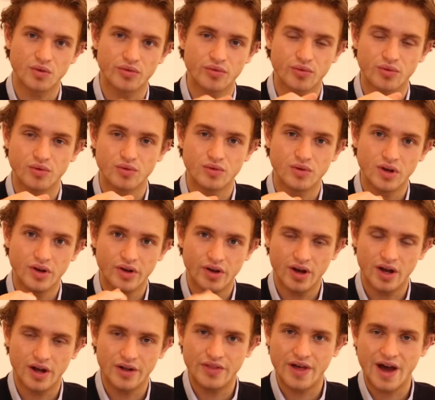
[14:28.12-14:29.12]
through
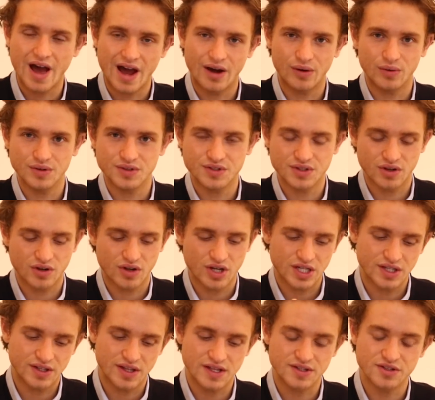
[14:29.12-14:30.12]
the hours.
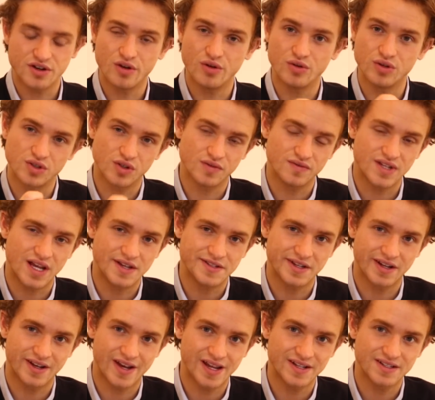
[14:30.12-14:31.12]
There's no sort of
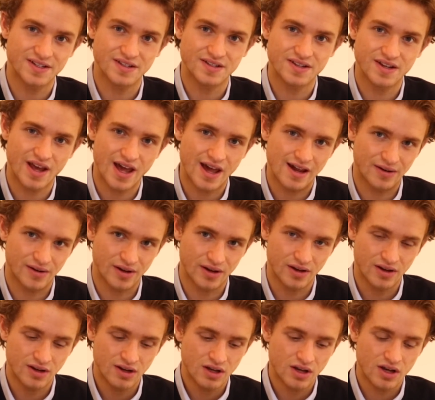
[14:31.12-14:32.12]
designated area